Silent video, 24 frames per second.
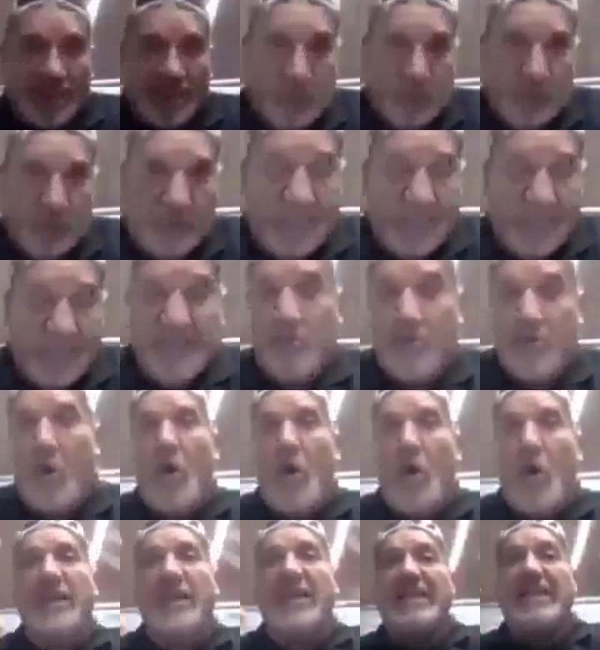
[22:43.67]
magical.
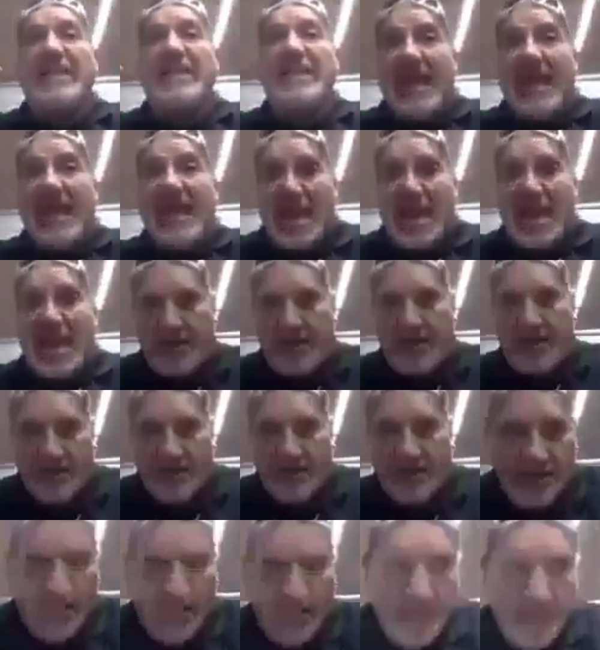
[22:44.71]
It's all in the air.